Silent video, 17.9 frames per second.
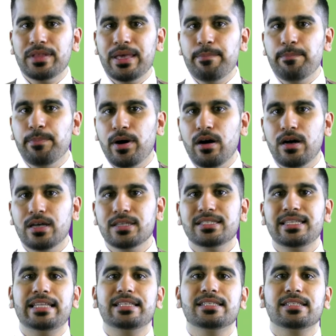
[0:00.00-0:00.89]
will then
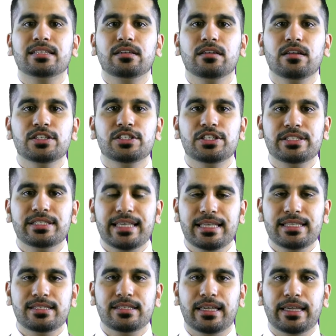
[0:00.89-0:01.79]
pass into the large
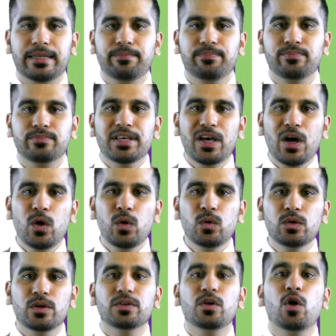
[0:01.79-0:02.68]
intestine. In the
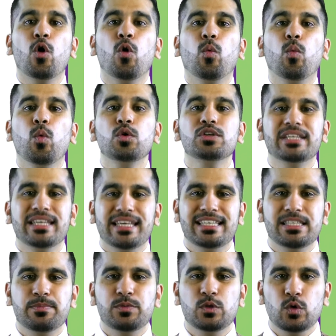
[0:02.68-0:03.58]
colon, water
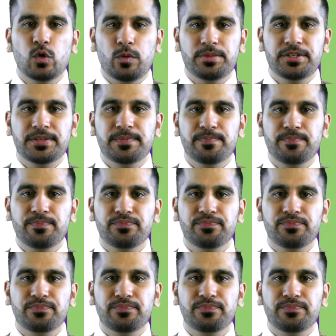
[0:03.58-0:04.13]
is absorbed.